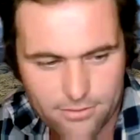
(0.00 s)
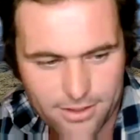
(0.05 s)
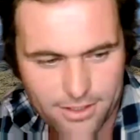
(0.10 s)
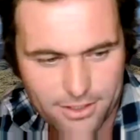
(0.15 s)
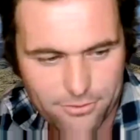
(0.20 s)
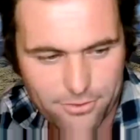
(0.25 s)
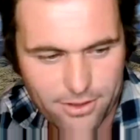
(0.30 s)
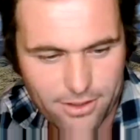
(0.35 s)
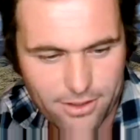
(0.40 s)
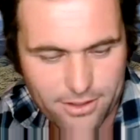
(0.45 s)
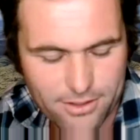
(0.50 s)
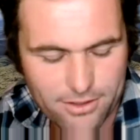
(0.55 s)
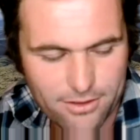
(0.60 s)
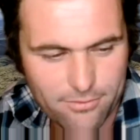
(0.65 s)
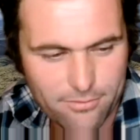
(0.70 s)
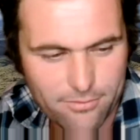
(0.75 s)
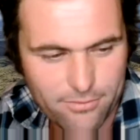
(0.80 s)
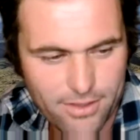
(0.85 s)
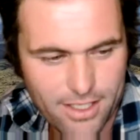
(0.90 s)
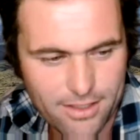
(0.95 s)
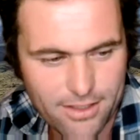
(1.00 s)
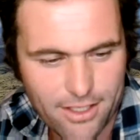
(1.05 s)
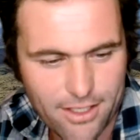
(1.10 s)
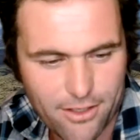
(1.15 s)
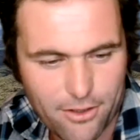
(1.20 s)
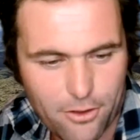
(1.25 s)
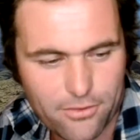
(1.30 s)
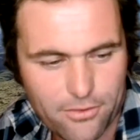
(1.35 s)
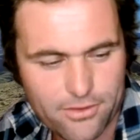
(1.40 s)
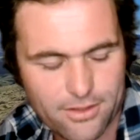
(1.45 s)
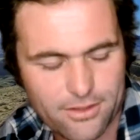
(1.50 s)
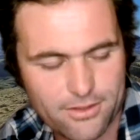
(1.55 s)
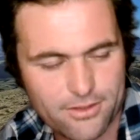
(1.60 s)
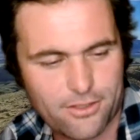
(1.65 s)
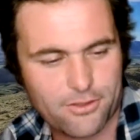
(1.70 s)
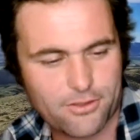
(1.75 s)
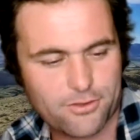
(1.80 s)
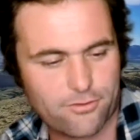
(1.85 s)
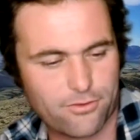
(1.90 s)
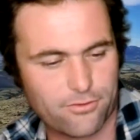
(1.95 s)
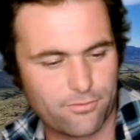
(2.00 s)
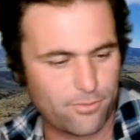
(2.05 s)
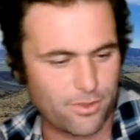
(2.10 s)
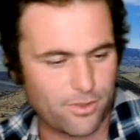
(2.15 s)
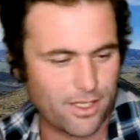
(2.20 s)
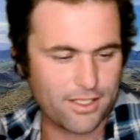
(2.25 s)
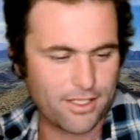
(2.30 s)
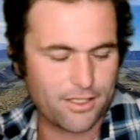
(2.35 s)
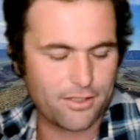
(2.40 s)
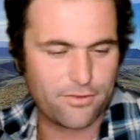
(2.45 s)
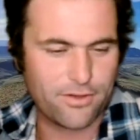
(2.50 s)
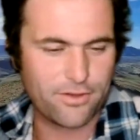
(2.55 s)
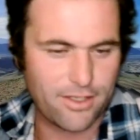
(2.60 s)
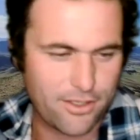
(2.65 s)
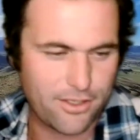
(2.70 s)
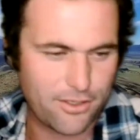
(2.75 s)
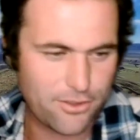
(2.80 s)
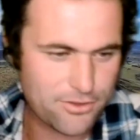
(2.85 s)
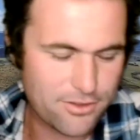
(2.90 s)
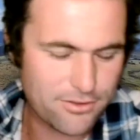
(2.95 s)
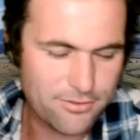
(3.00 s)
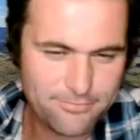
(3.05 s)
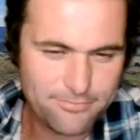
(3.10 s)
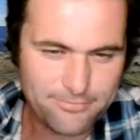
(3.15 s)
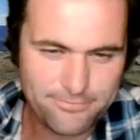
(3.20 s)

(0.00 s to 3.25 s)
I just realized I had that off since I was playing the videos.